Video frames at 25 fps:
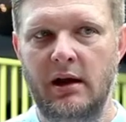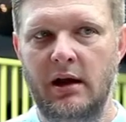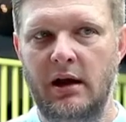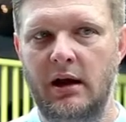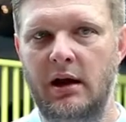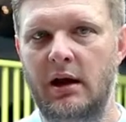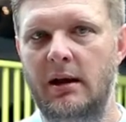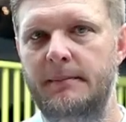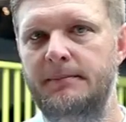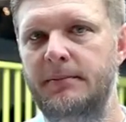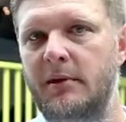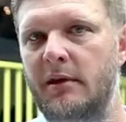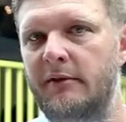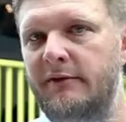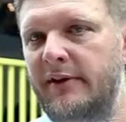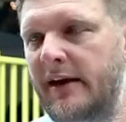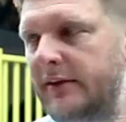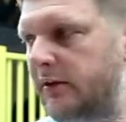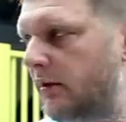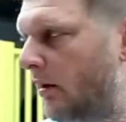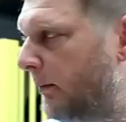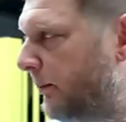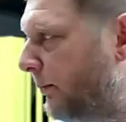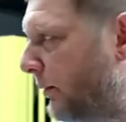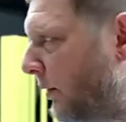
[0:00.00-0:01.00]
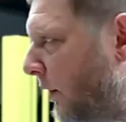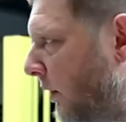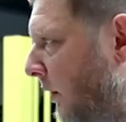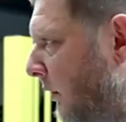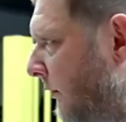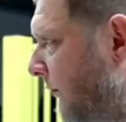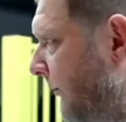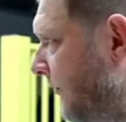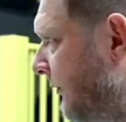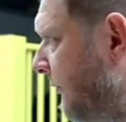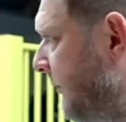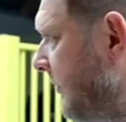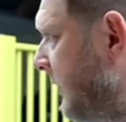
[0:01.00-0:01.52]
Vandal
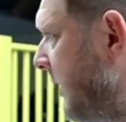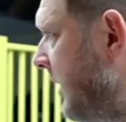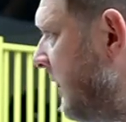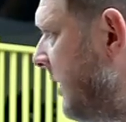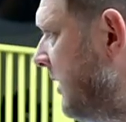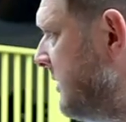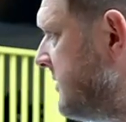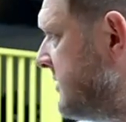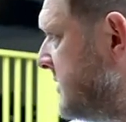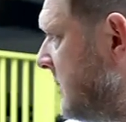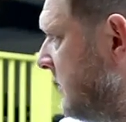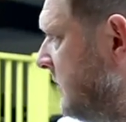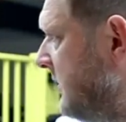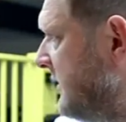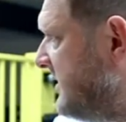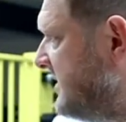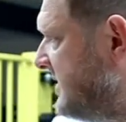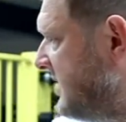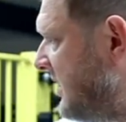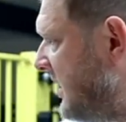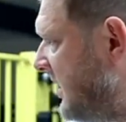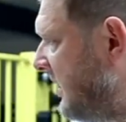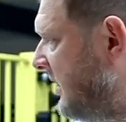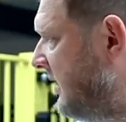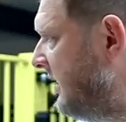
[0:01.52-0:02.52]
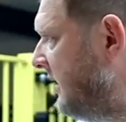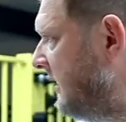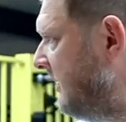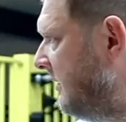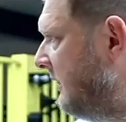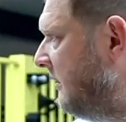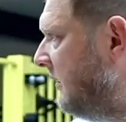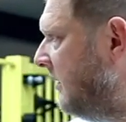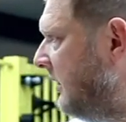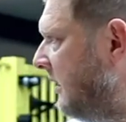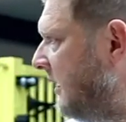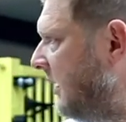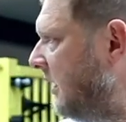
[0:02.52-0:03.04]
proof, so you see
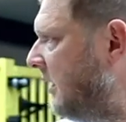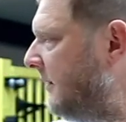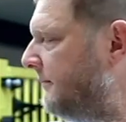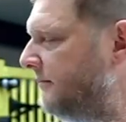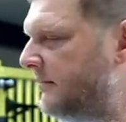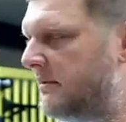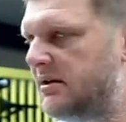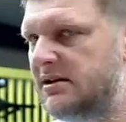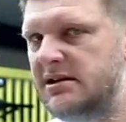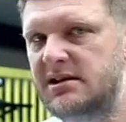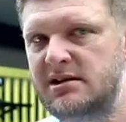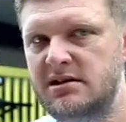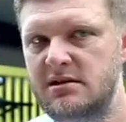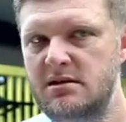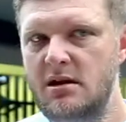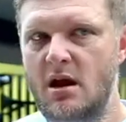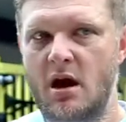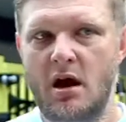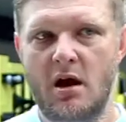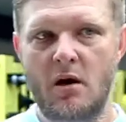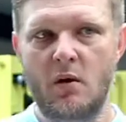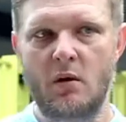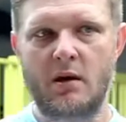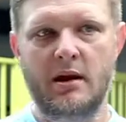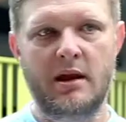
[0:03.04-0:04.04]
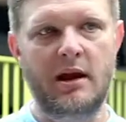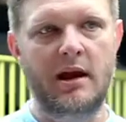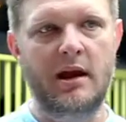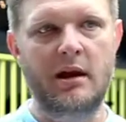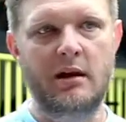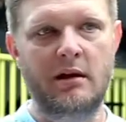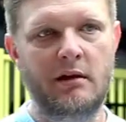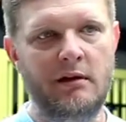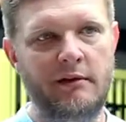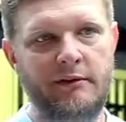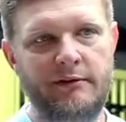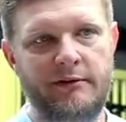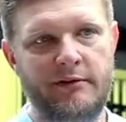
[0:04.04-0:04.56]
here there's no
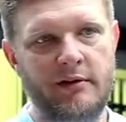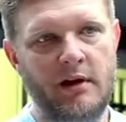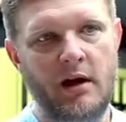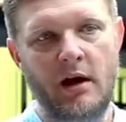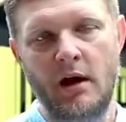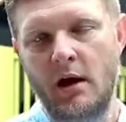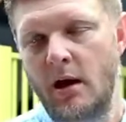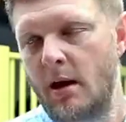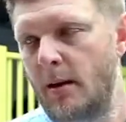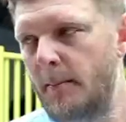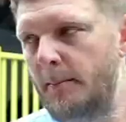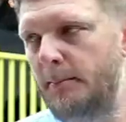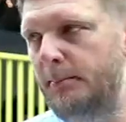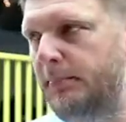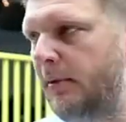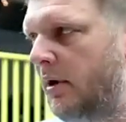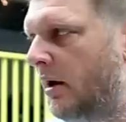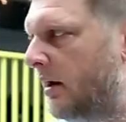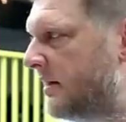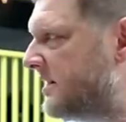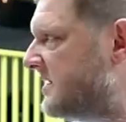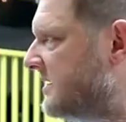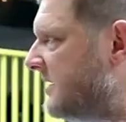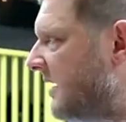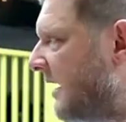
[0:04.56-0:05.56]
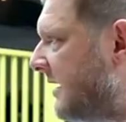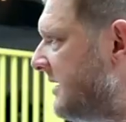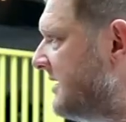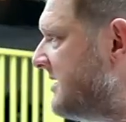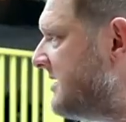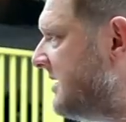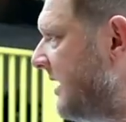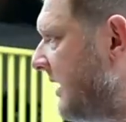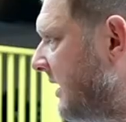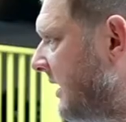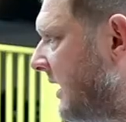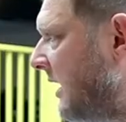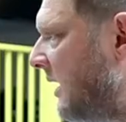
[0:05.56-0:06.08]
kind of parts that
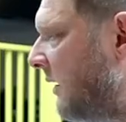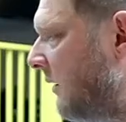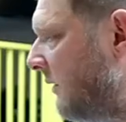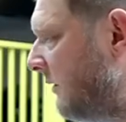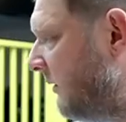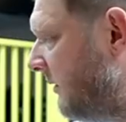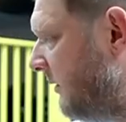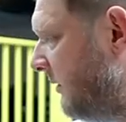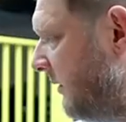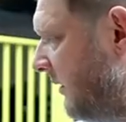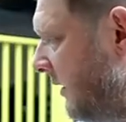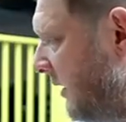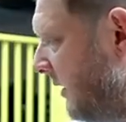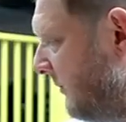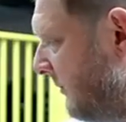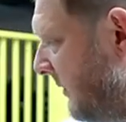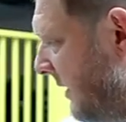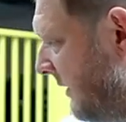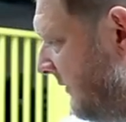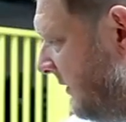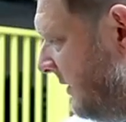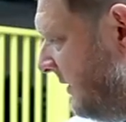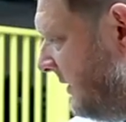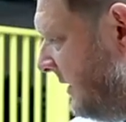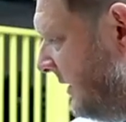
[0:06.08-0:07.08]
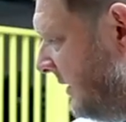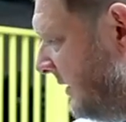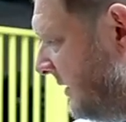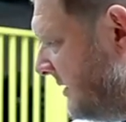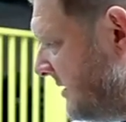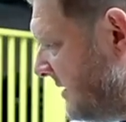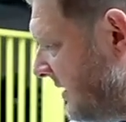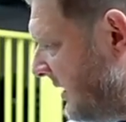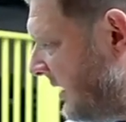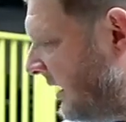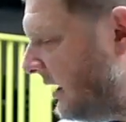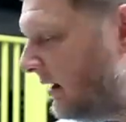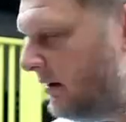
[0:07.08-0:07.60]
stick out, everything
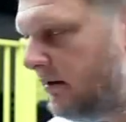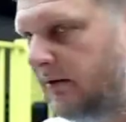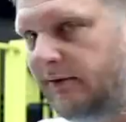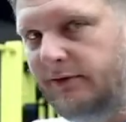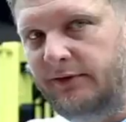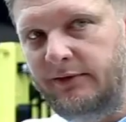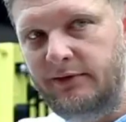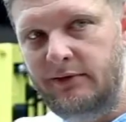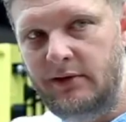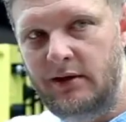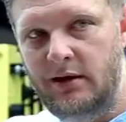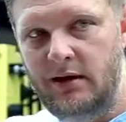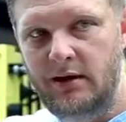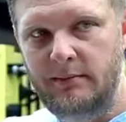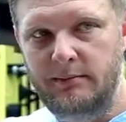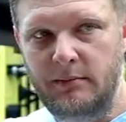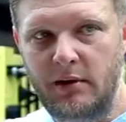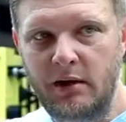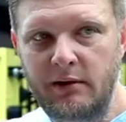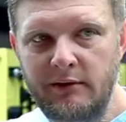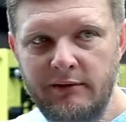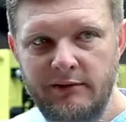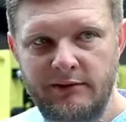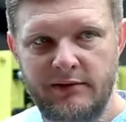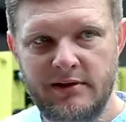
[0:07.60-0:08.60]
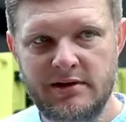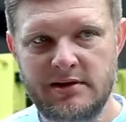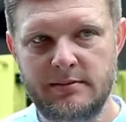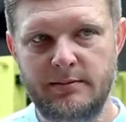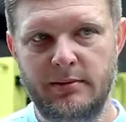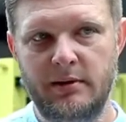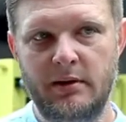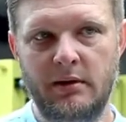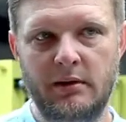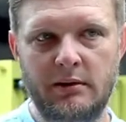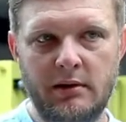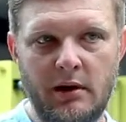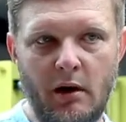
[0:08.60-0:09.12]
is kind of
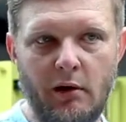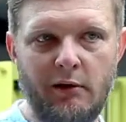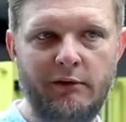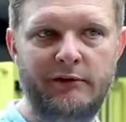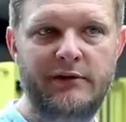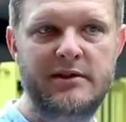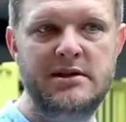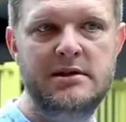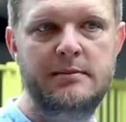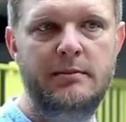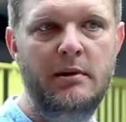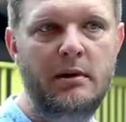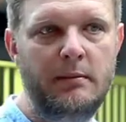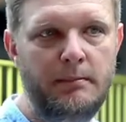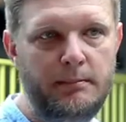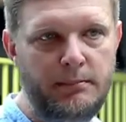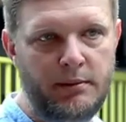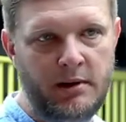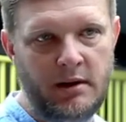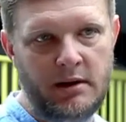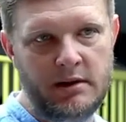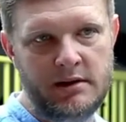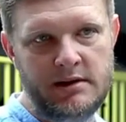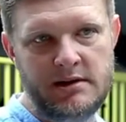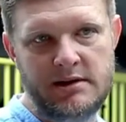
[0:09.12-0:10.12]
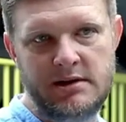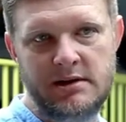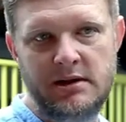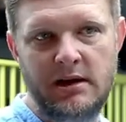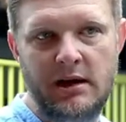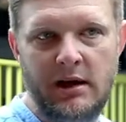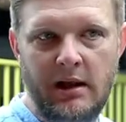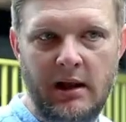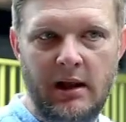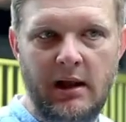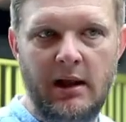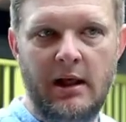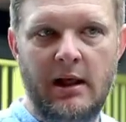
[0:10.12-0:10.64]
invisible, no visible parts.
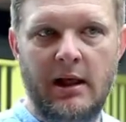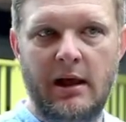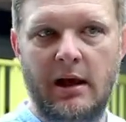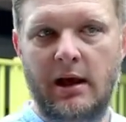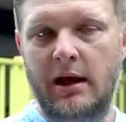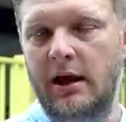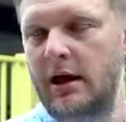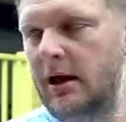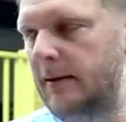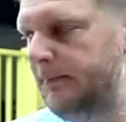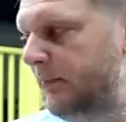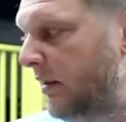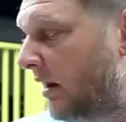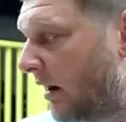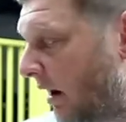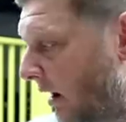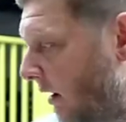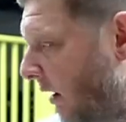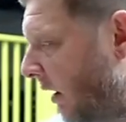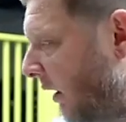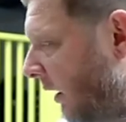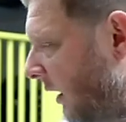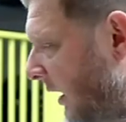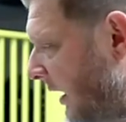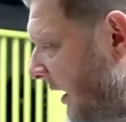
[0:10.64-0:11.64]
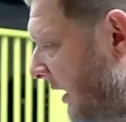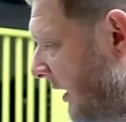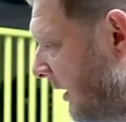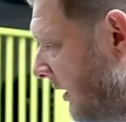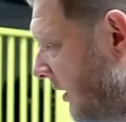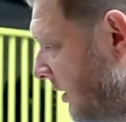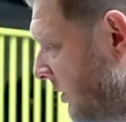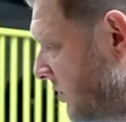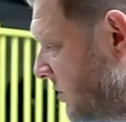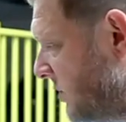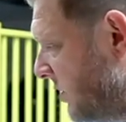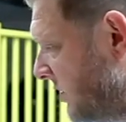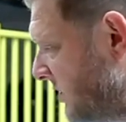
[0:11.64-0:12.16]
You can only
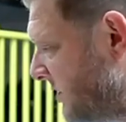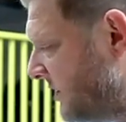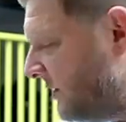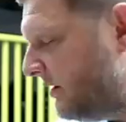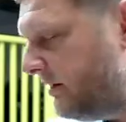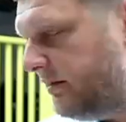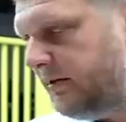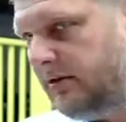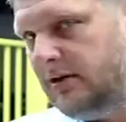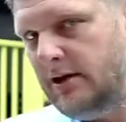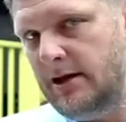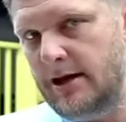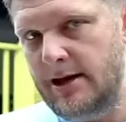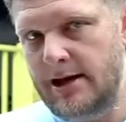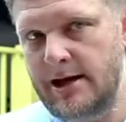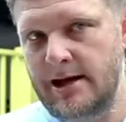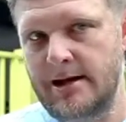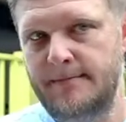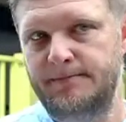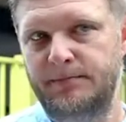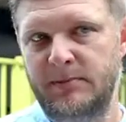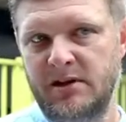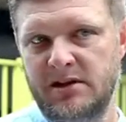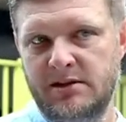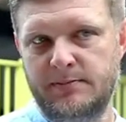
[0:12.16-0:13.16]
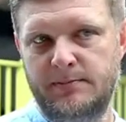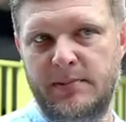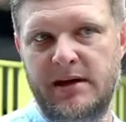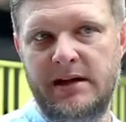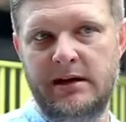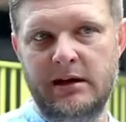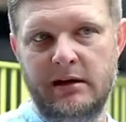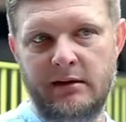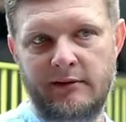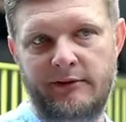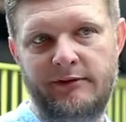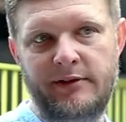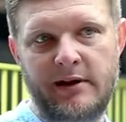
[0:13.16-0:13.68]
adjust the
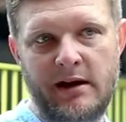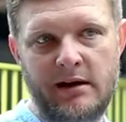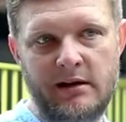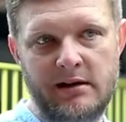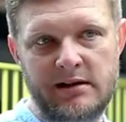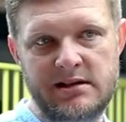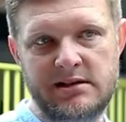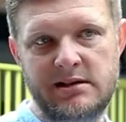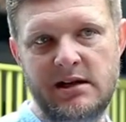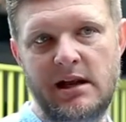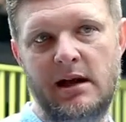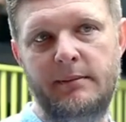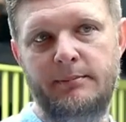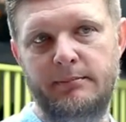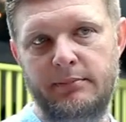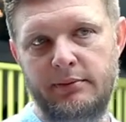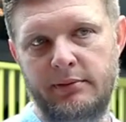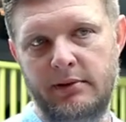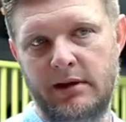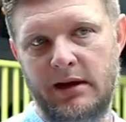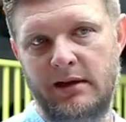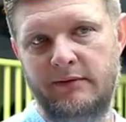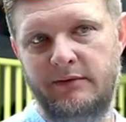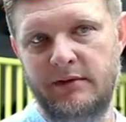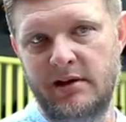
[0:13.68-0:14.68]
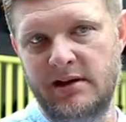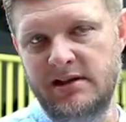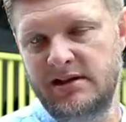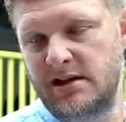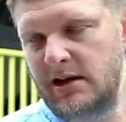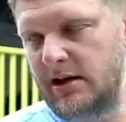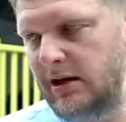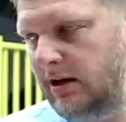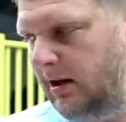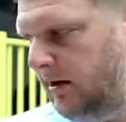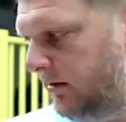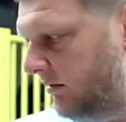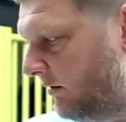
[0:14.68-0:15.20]
speed and the final snap if there is a
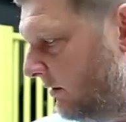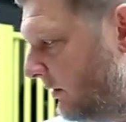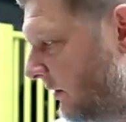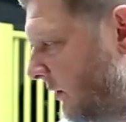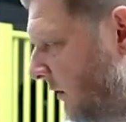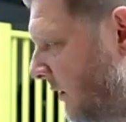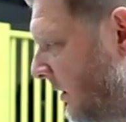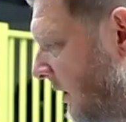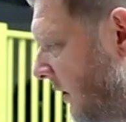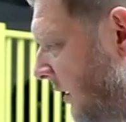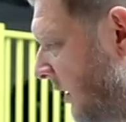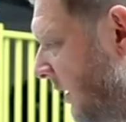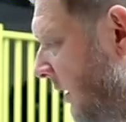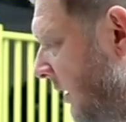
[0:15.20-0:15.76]
need to,